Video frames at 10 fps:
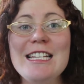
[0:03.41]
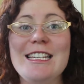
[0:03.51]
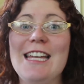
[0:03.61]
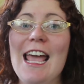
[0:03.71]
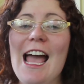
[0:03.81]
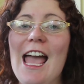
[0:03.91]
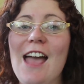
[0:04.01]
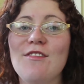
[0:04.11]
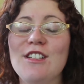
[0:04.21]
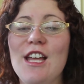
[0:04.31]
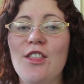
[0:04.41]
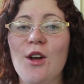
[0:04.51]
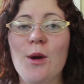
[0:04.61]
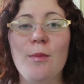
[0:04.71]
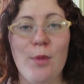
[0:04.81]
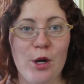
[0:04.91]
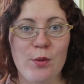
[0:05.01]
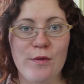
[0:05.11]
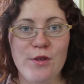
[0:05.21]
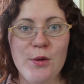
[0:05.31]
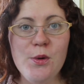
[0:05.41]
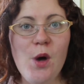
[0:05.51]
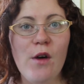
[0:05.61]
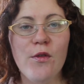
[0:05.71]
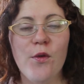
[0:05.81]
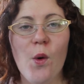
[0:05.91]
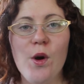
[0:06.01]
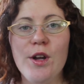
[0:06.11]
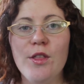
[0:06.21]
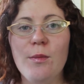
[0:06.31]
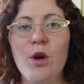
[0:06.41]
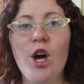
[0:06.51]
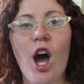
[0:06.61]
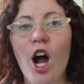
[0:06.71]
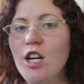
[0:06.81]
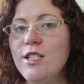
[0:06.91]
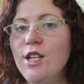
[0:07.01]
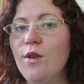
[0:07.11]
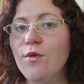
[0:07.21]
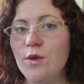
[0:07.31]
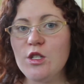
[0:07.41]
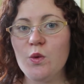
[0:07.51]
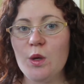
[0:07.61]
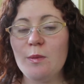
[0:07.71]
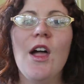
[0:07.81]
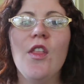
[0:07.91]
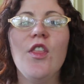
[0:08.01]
Today I have another book review for the book Art of Ritual.